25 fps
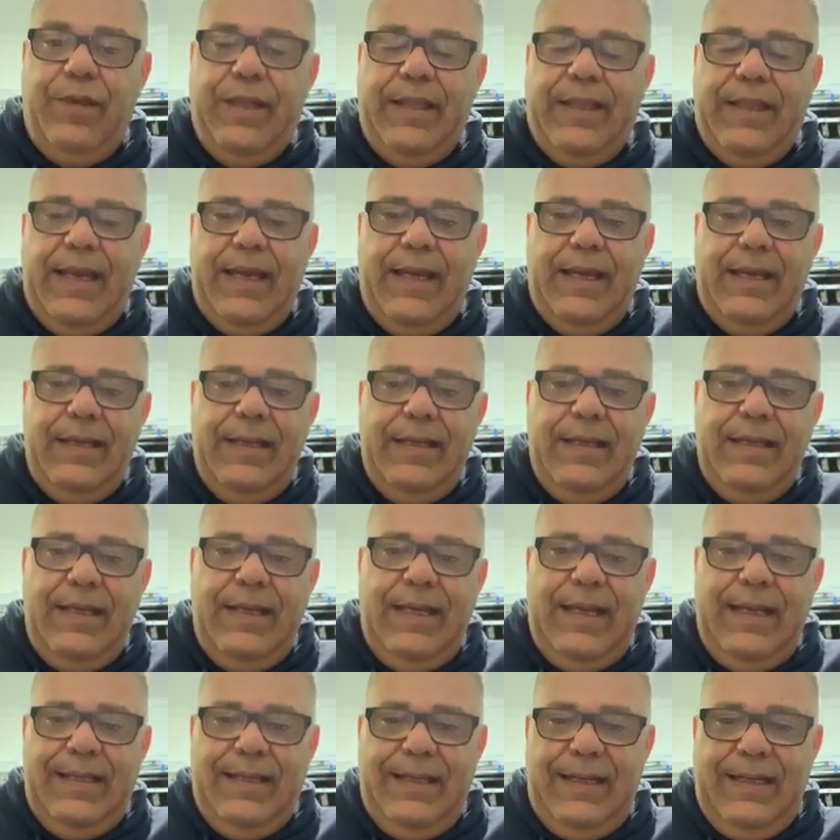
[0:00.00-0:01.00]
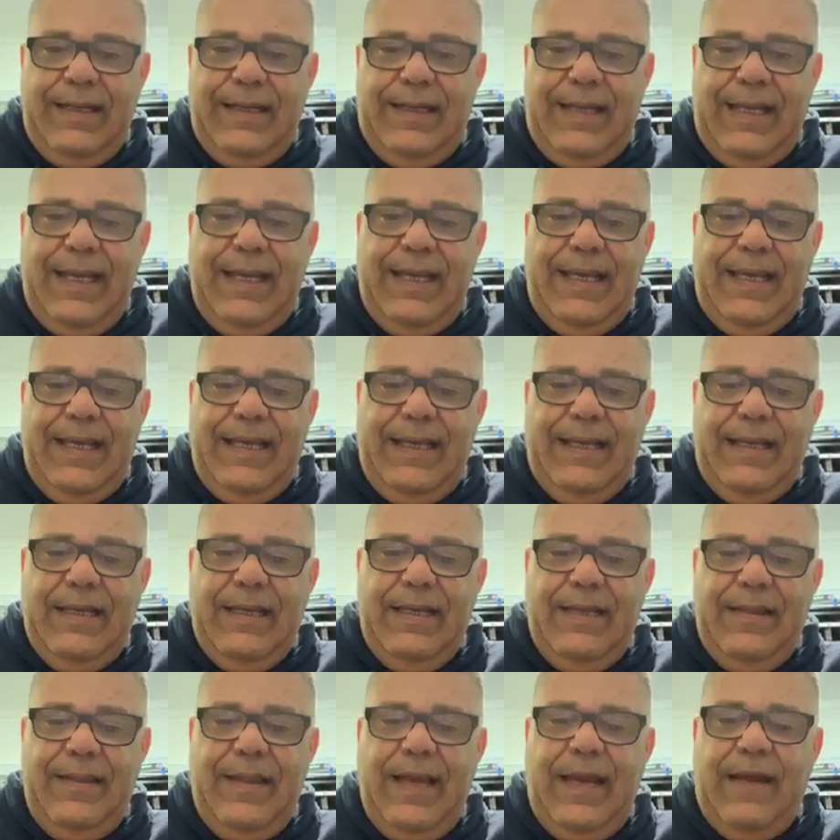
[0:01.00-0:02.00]
that, and then kicking
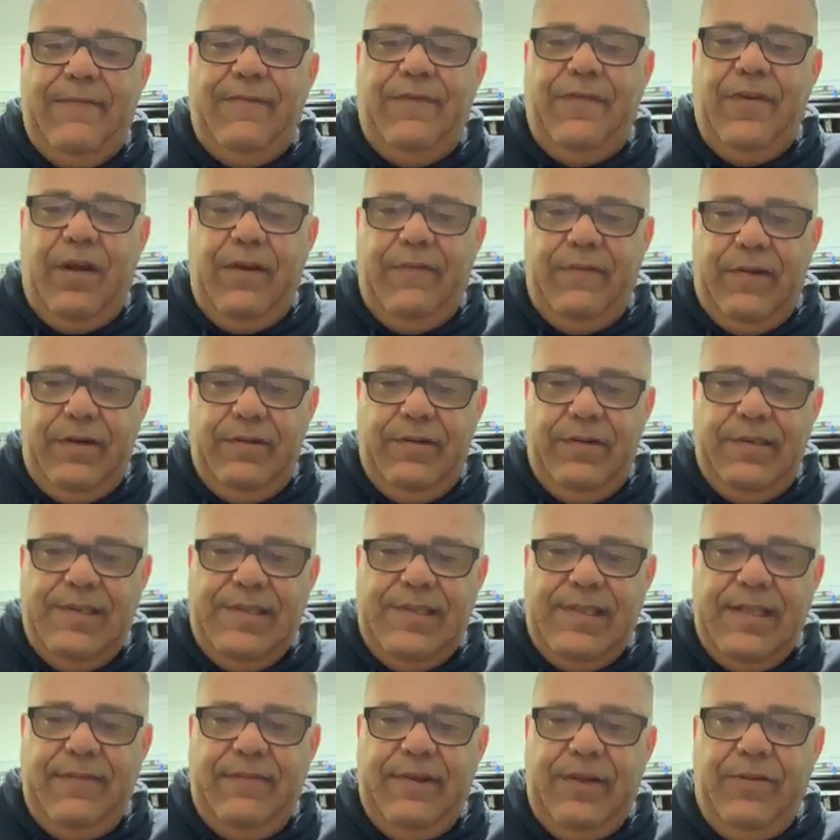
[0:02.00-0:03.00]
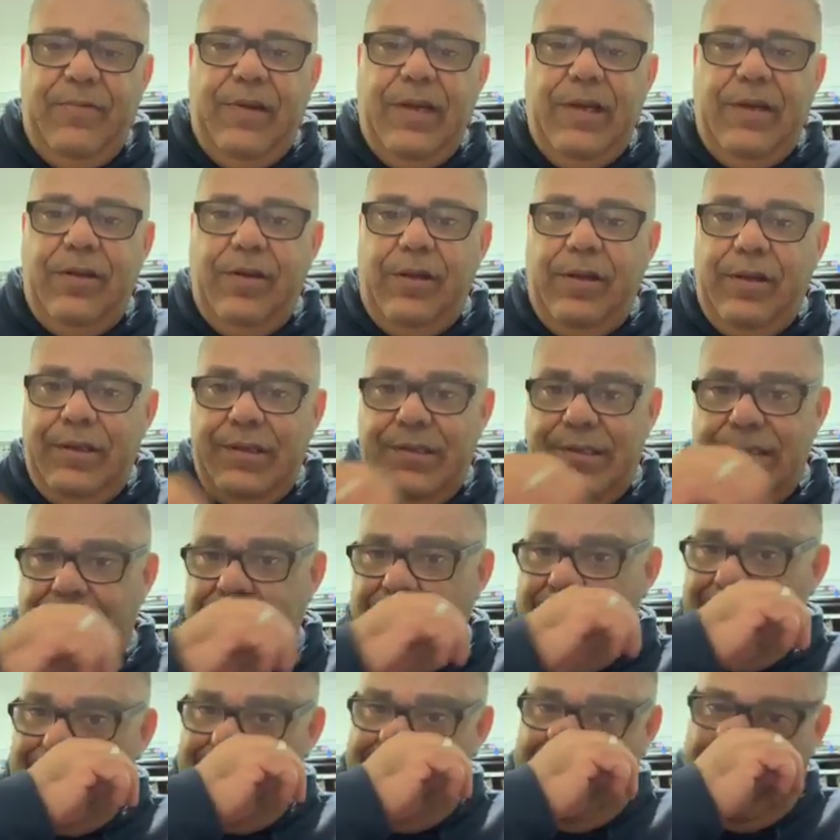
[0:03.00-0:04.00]
that $571
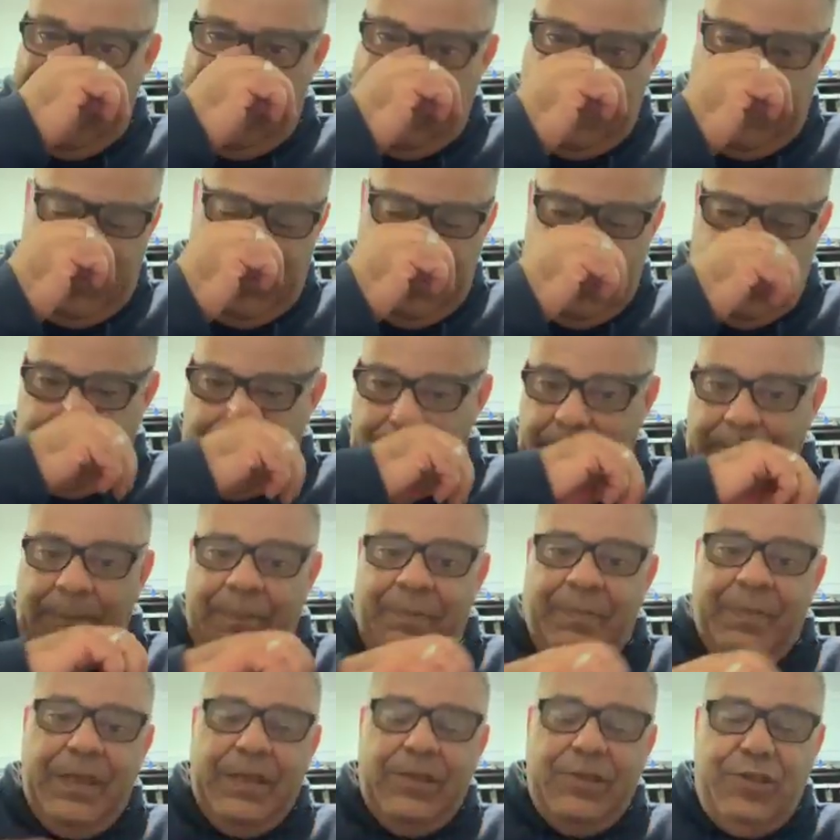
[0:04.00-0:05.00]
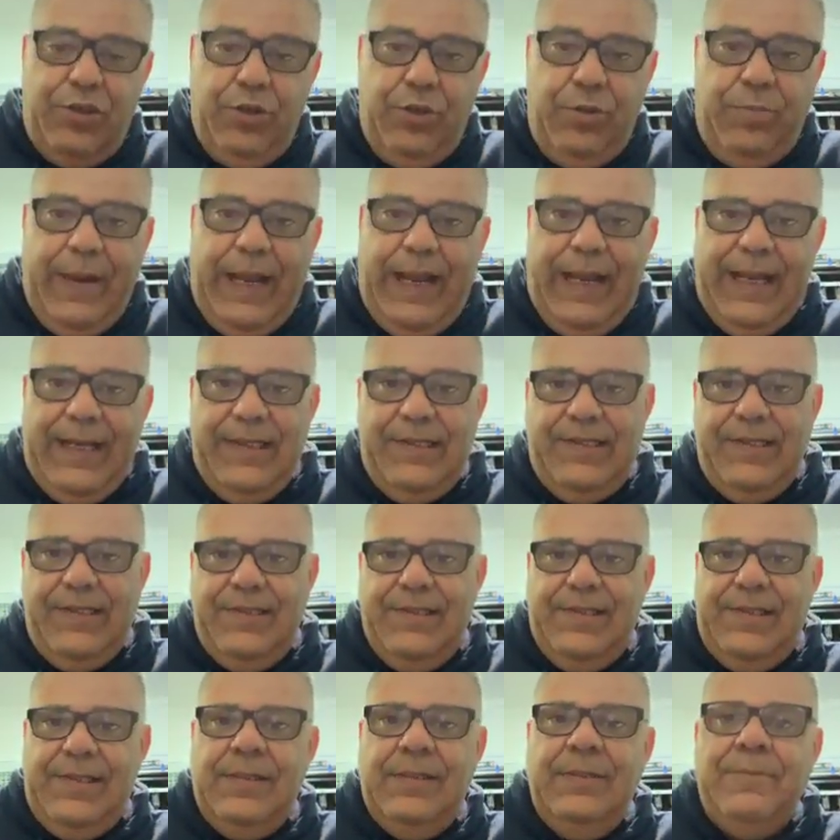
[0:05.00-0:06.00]
into two
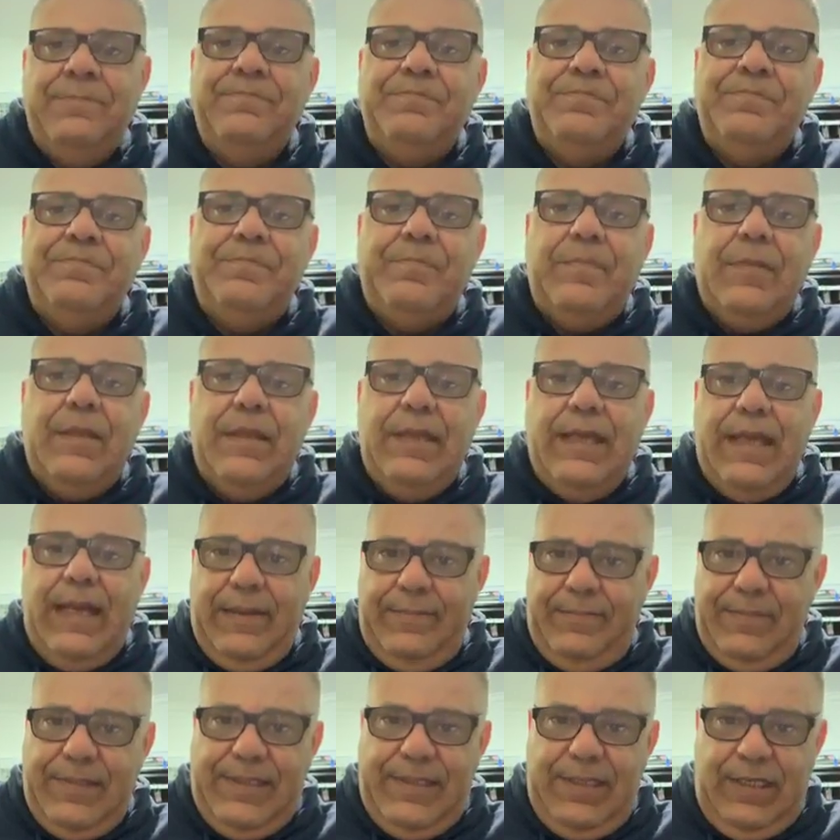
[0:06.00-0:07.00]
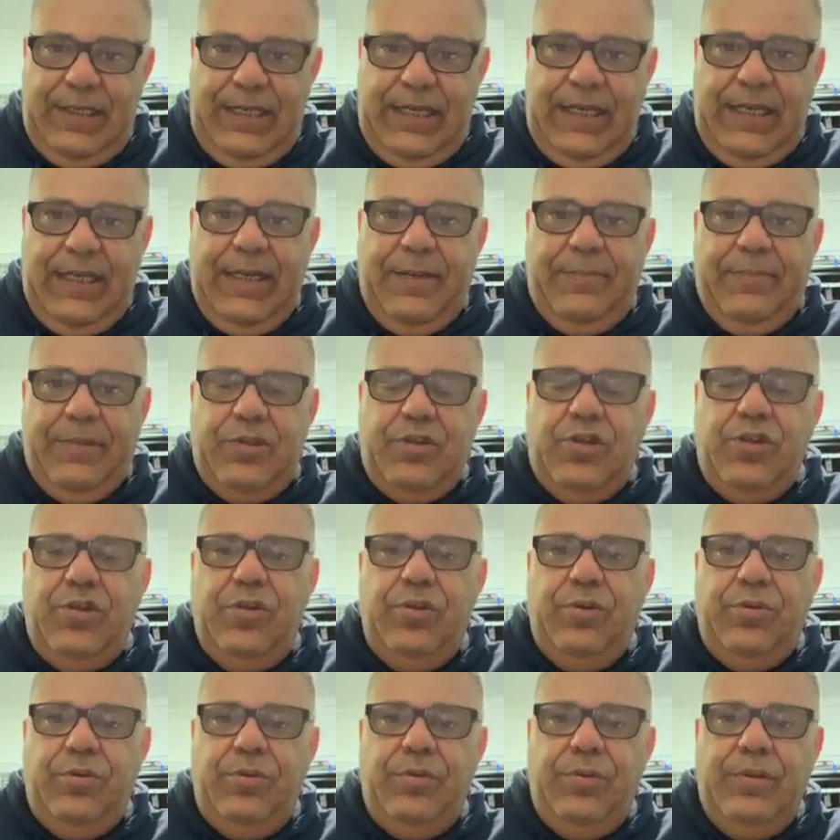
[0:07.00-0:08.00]
packages comes year number
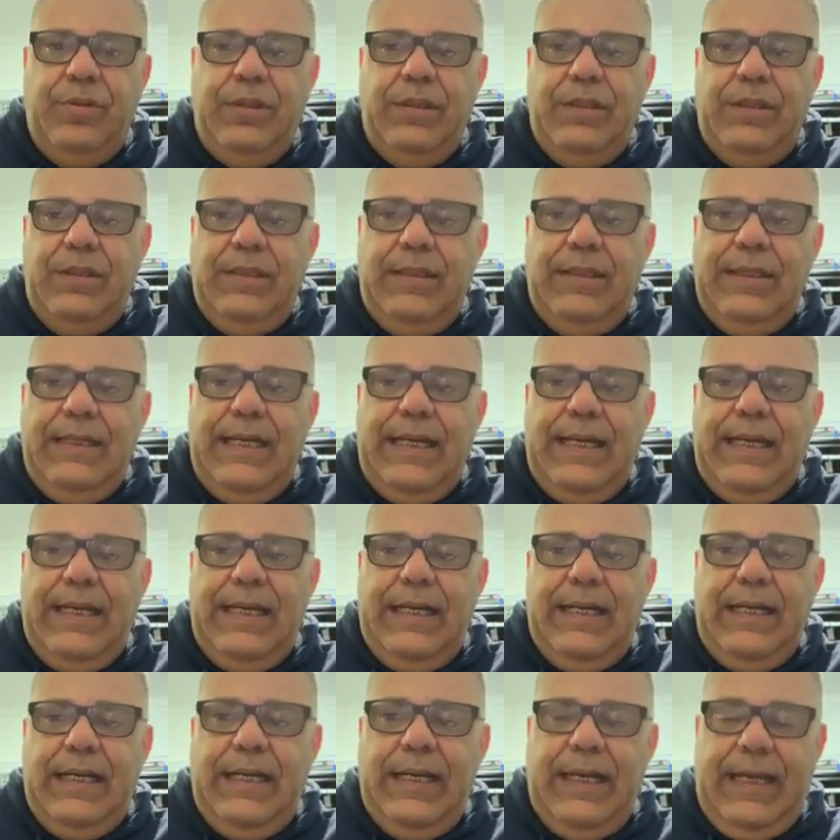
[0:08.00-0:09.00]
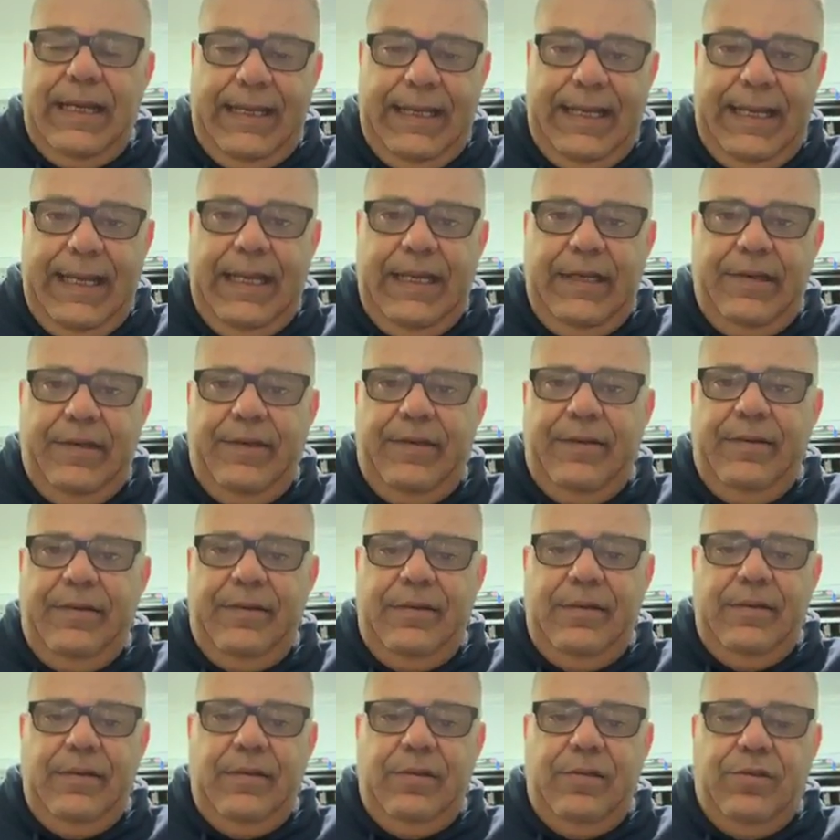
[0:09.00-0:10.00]
2. And again,
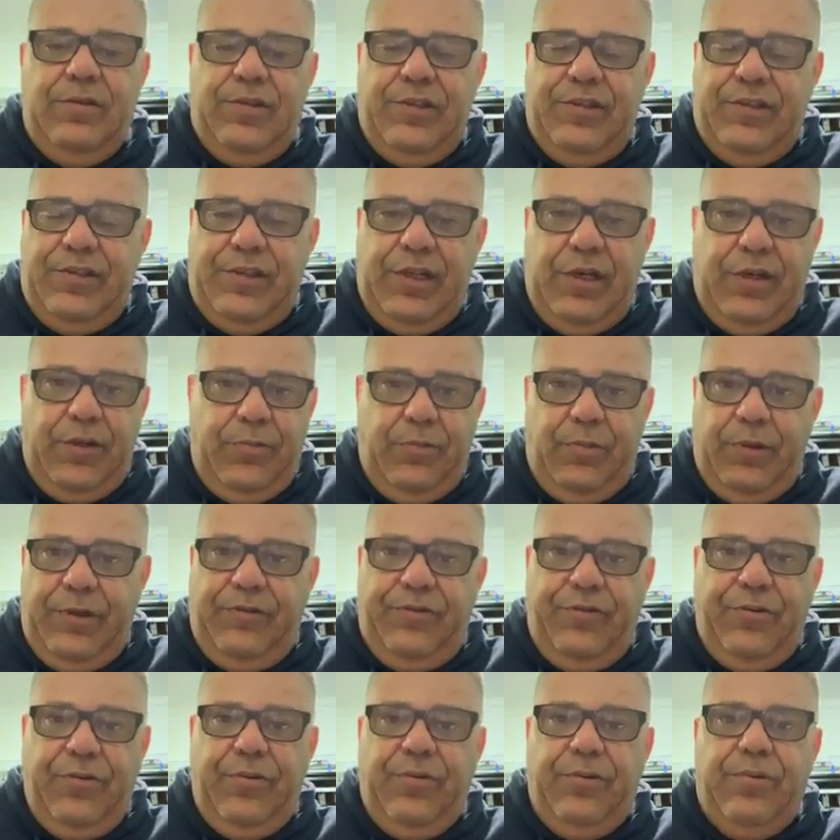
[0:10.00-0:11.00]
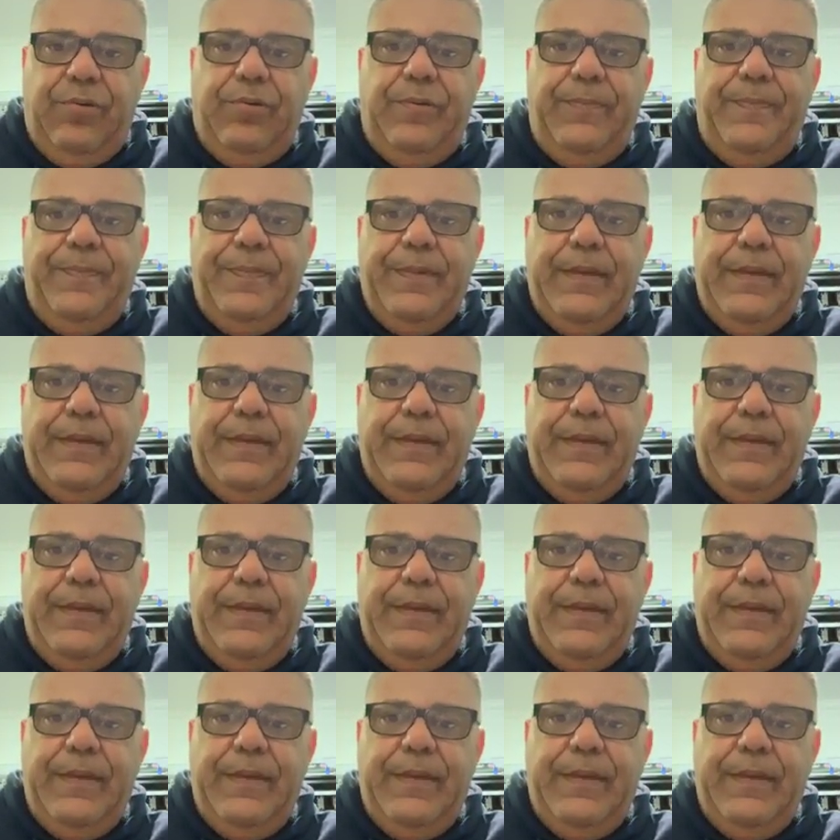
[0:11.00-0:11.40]
don't withdraw.